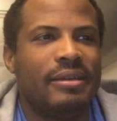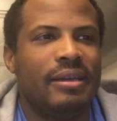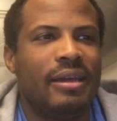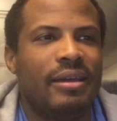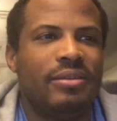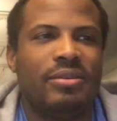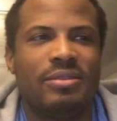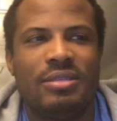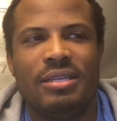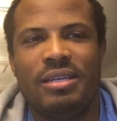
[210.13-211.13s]
yeah, you
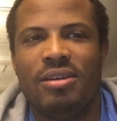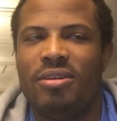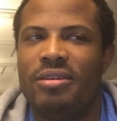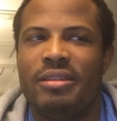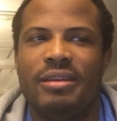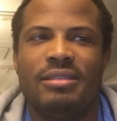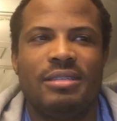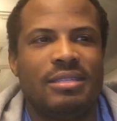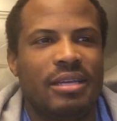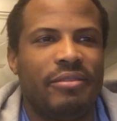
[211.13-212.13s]
can see all the
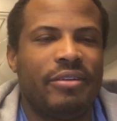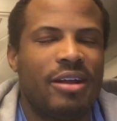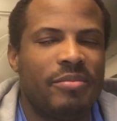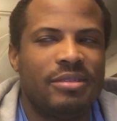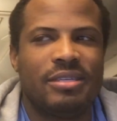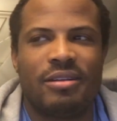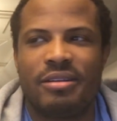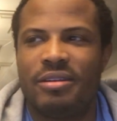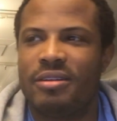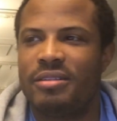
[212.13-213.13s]
existing environments that
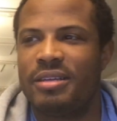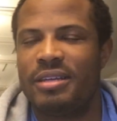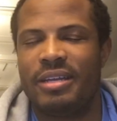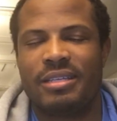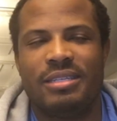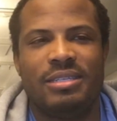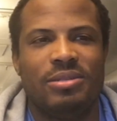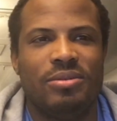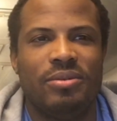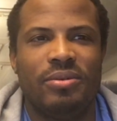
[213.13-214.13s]
are currently connected
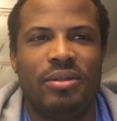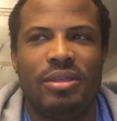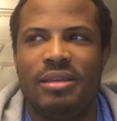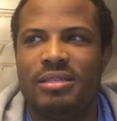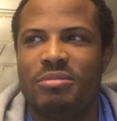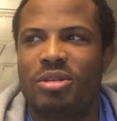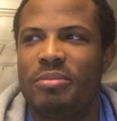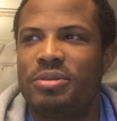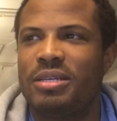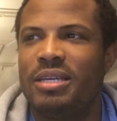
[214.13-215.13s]
to the
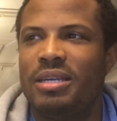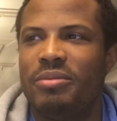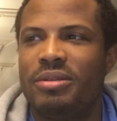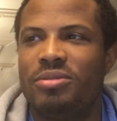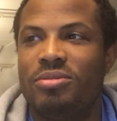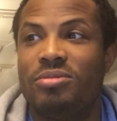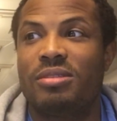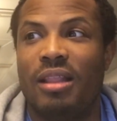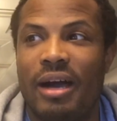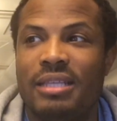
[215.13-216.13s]
subscription key, which
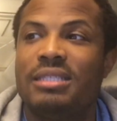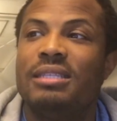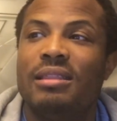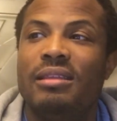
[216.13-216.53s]
holds lots